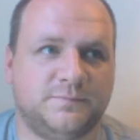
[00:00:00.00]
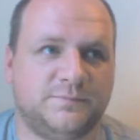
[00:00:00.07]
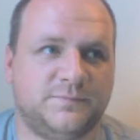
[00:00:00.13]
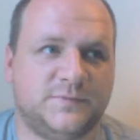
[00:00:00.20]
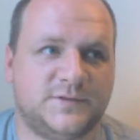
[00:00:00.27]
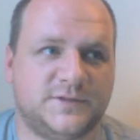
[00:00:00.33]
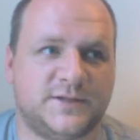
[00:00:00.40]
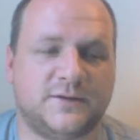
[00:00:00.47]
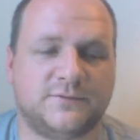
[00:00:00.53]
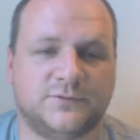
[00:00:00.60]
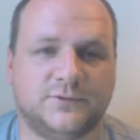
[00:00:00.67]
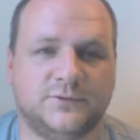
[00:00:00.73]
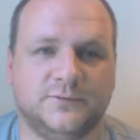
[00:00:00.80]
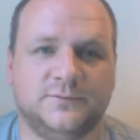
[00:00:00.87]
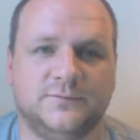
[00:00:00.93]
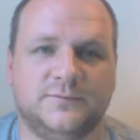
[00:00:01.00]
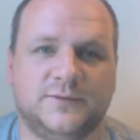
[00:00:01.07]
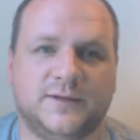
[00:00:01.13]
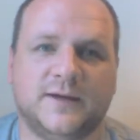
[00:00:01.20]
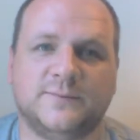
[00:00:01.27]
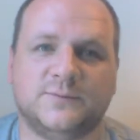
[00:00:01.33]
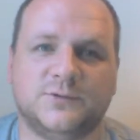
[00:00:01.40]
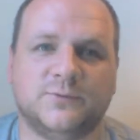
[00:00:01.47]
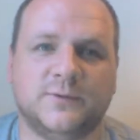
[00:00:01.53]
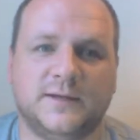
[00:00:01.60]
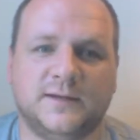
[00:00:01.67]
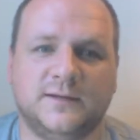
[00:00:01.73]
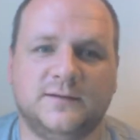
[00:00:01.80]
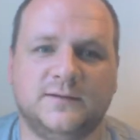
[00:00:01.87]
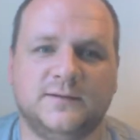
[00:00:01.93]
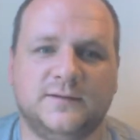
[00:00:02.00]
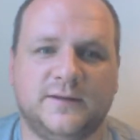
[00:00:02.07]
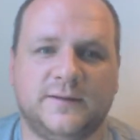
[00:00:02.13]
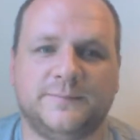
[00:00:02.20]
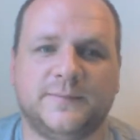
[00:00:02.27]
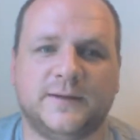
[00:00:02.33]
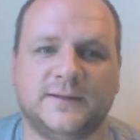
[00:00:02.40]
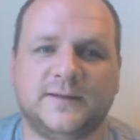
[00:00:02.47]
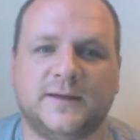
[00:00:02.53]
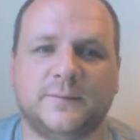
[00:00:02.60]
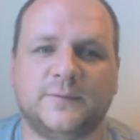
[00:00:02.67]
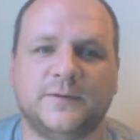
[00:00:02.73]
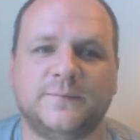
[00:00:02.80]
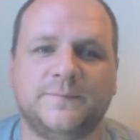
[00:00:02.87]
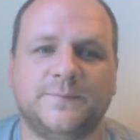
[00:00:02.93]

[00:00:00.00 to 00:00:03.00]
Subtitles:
several times a week it might happen.